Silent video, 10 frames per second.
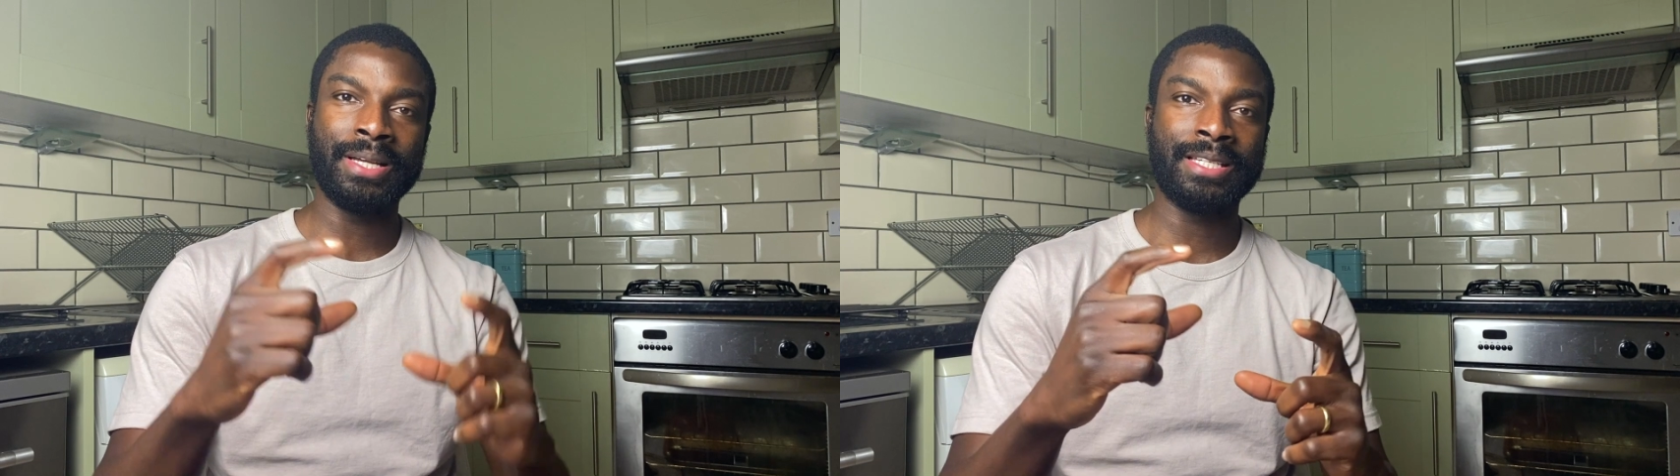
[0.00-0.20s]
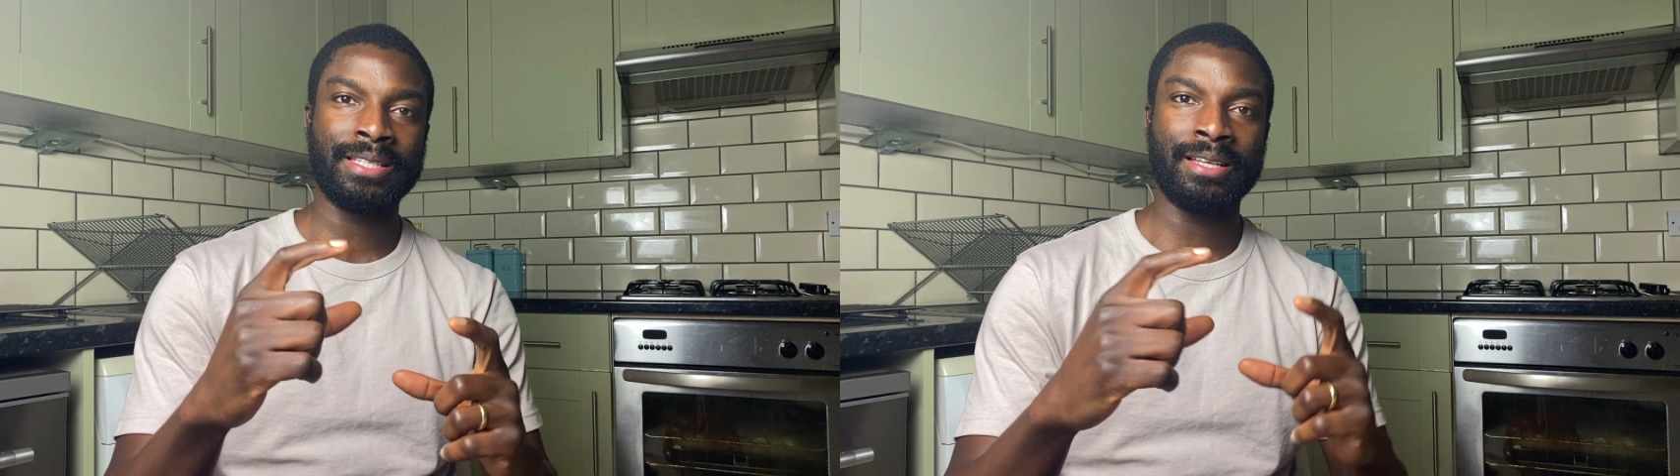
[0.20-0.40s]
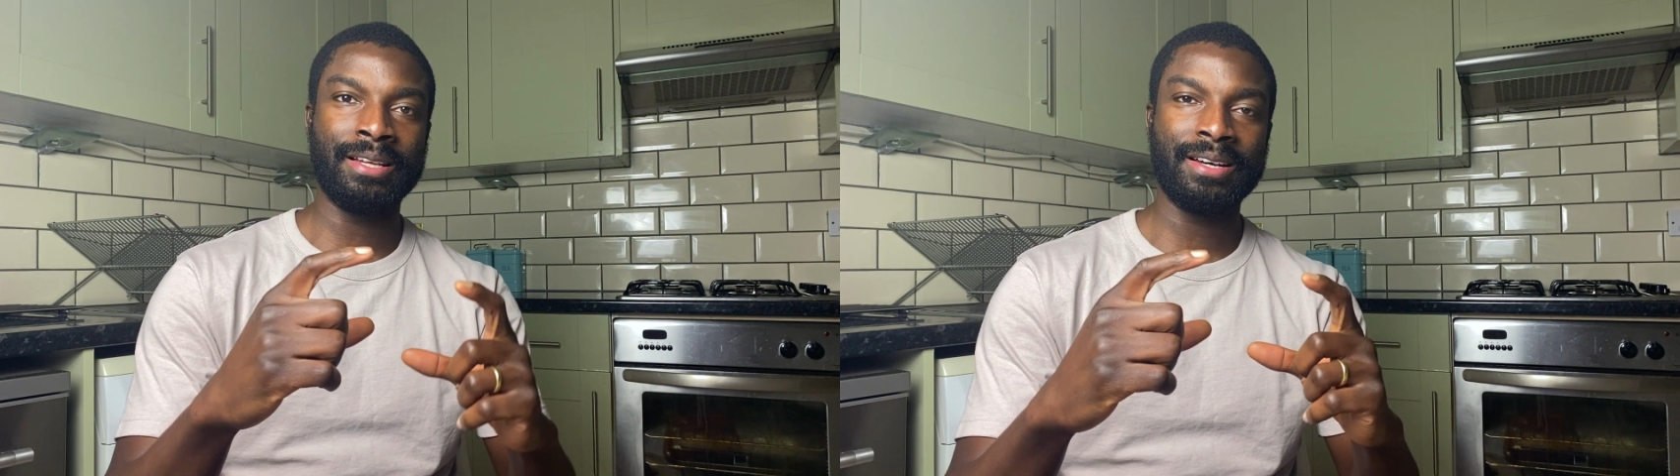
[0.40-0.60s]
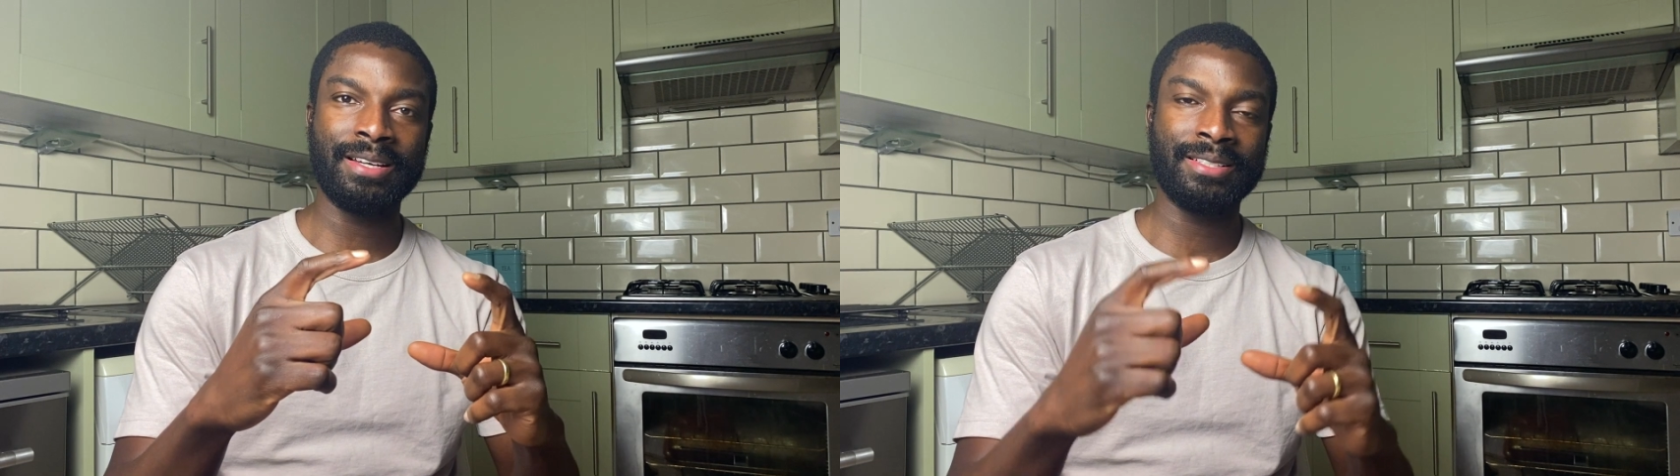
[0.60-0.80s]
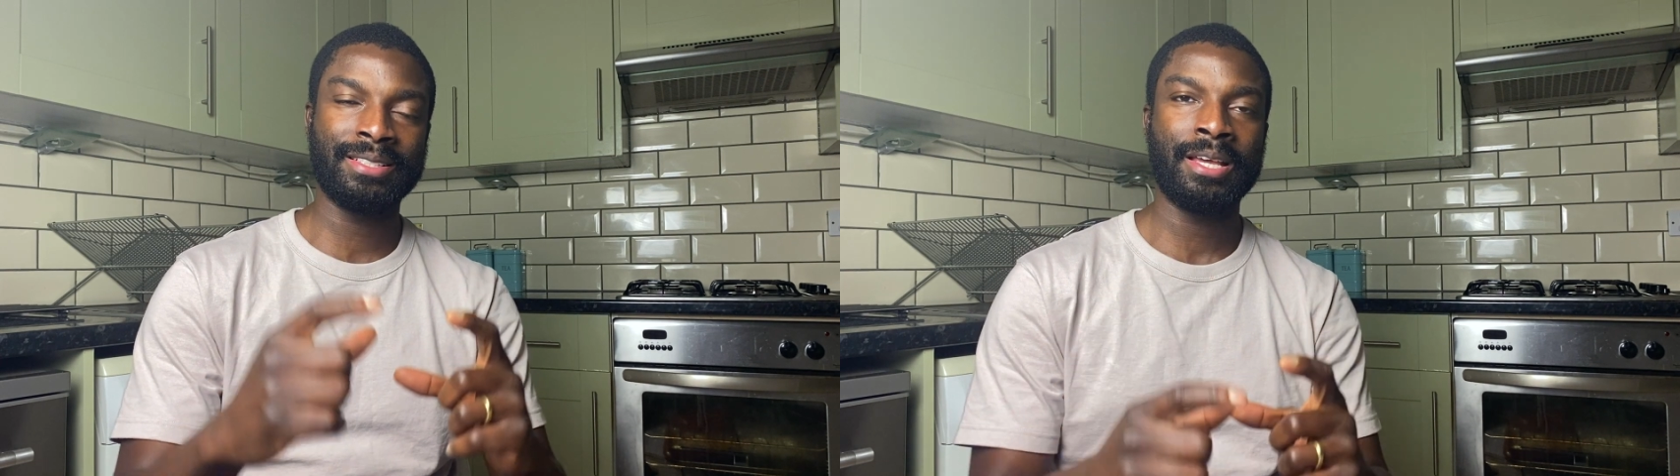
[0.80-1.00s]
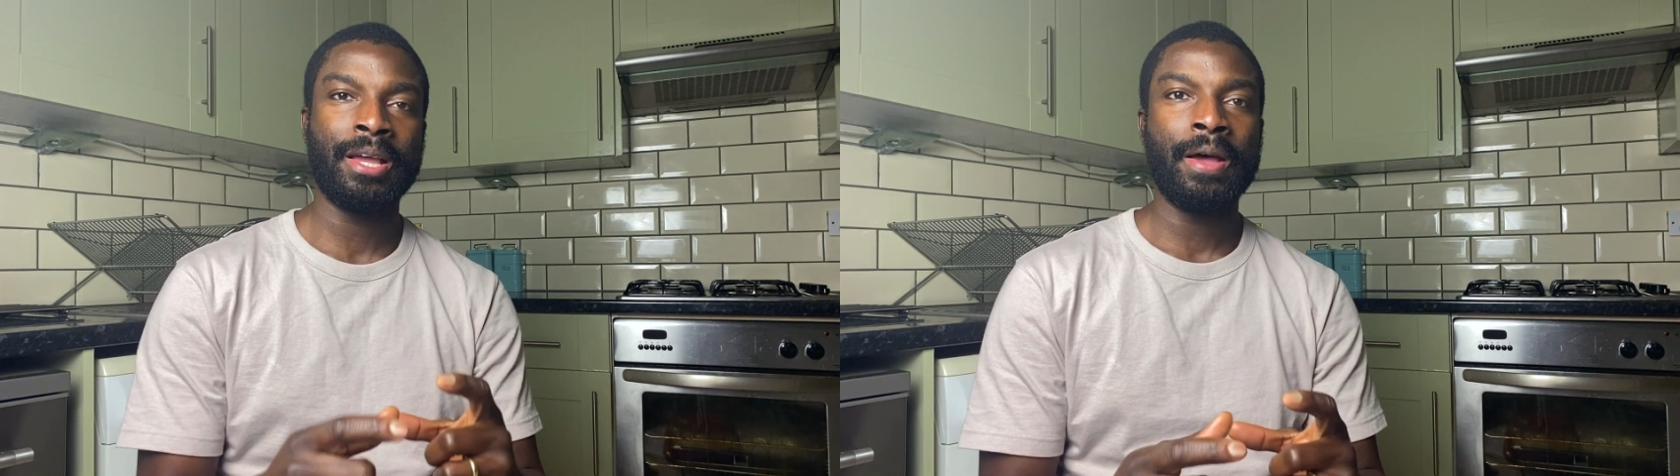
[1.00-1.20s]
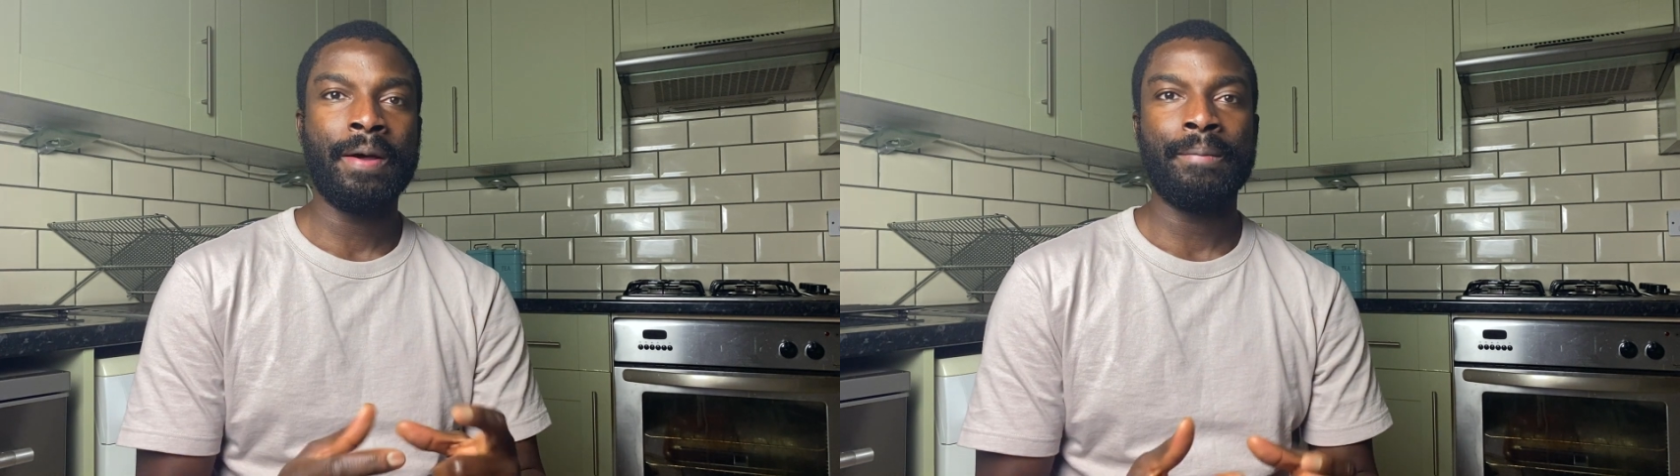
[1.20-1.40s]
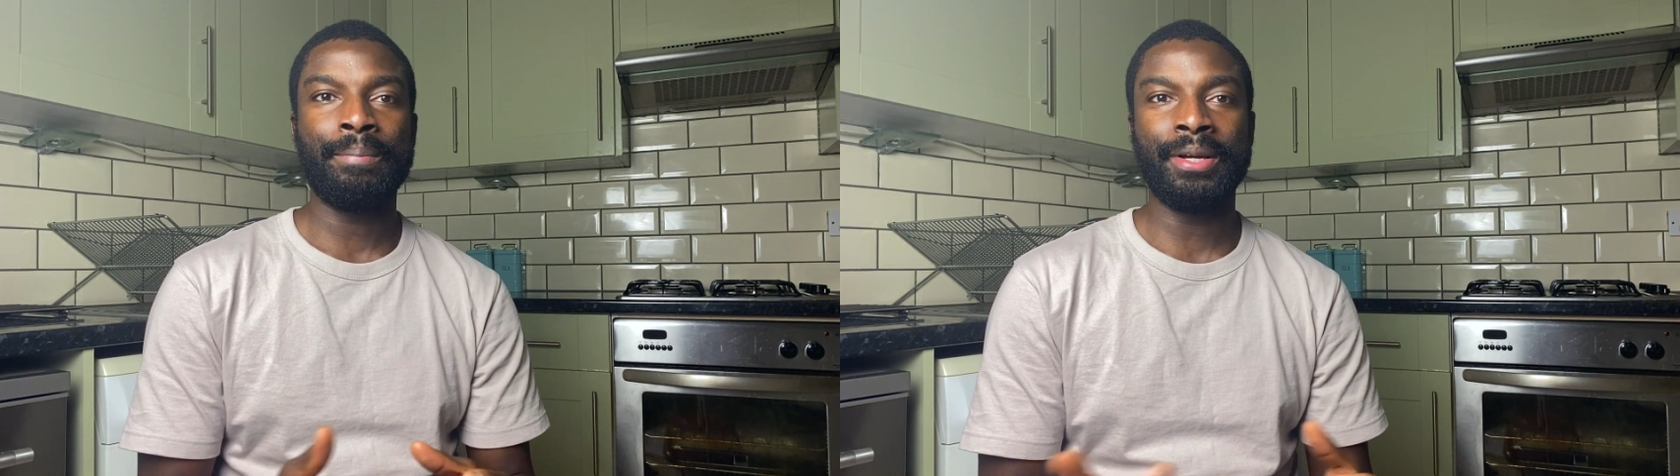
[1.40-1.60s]
SLRs,
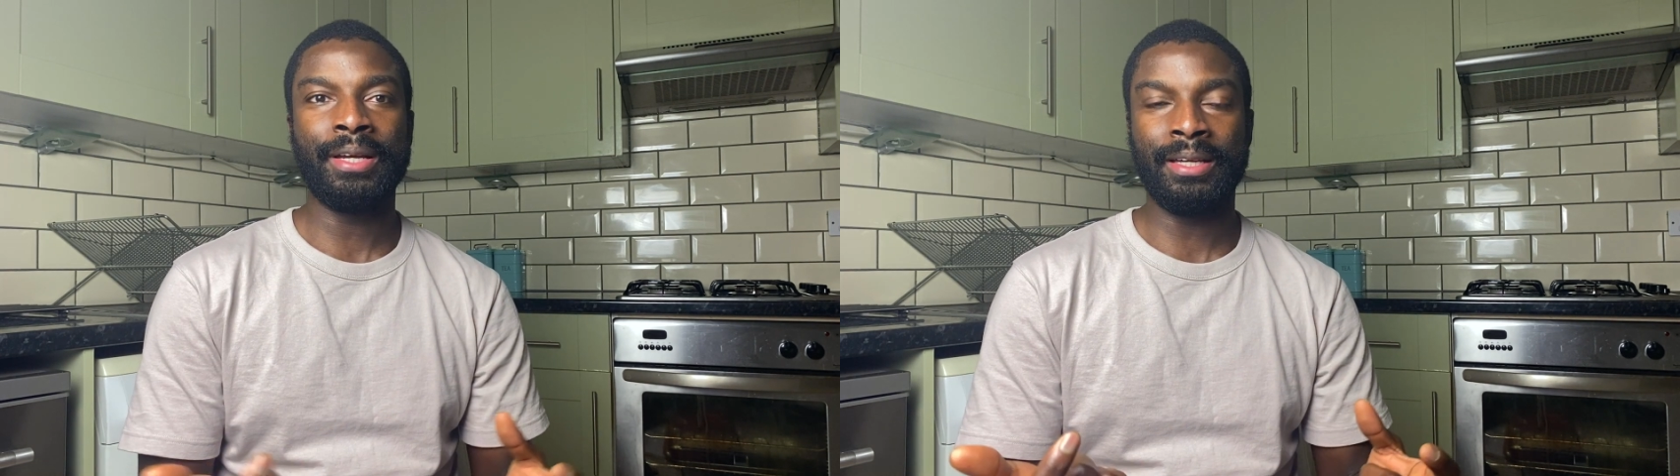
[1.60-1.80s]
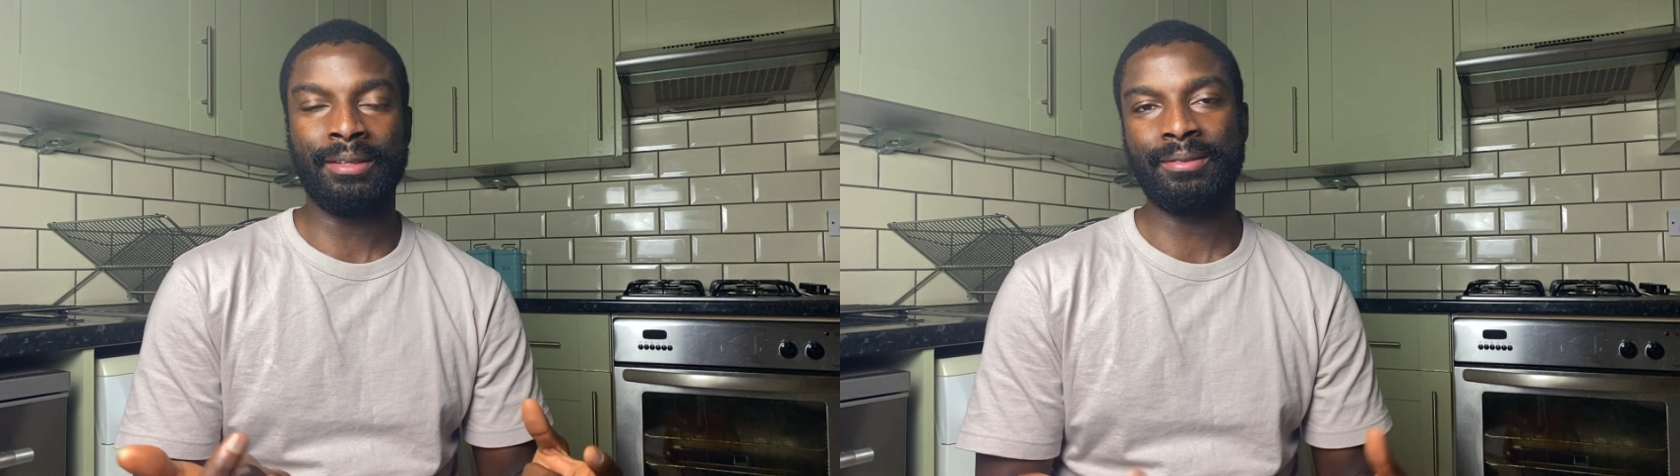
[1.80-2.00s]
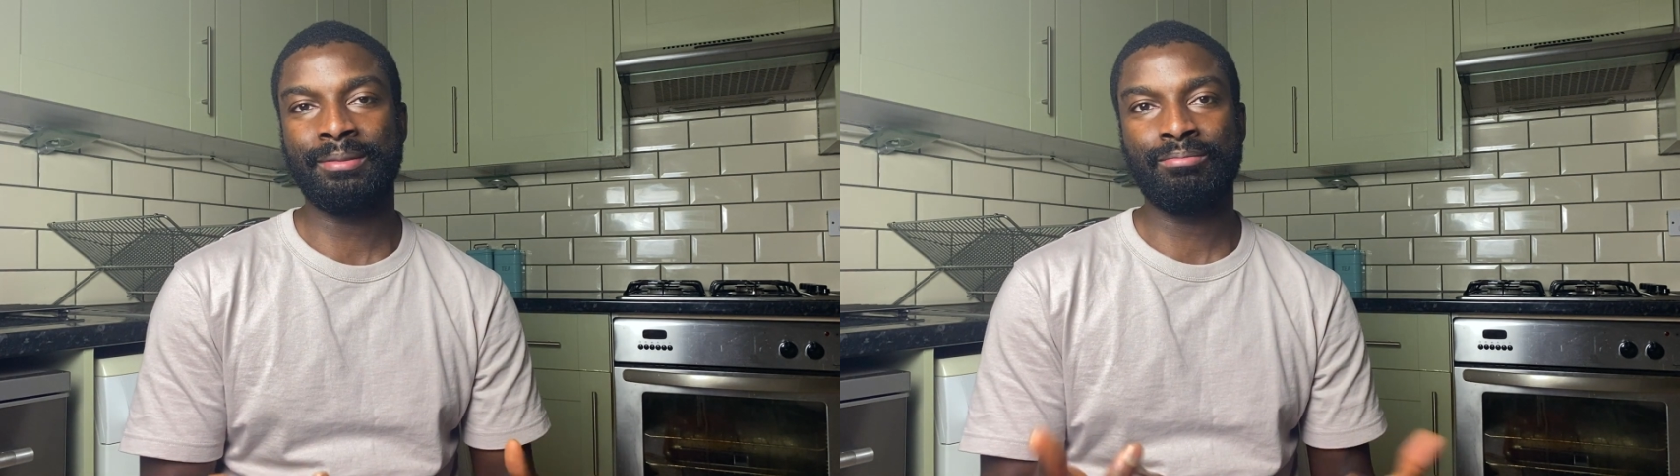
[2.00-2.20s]
but it